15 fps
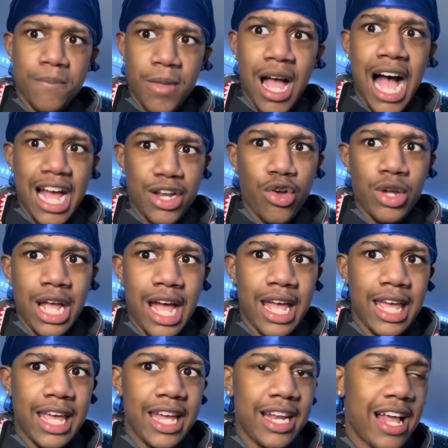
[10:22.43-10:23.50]
I know y'all
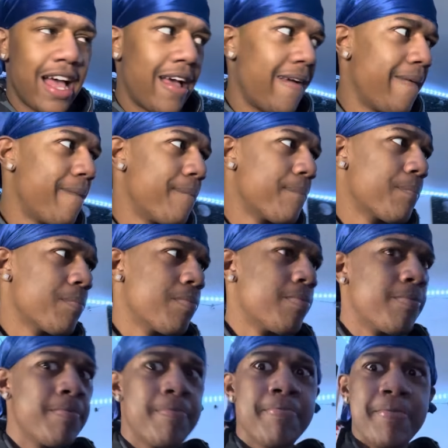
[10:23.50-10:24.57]
hear that.
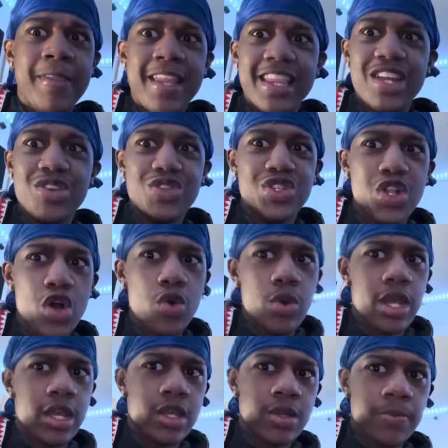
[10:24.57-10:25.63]
There's no
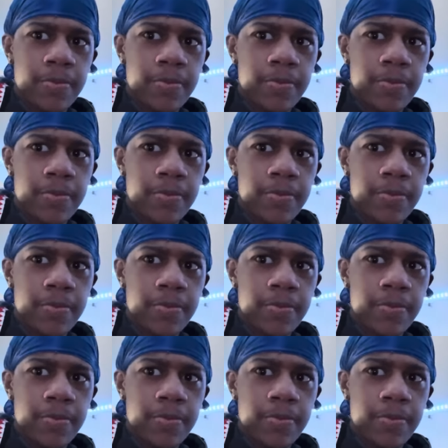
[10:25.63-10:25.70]
way.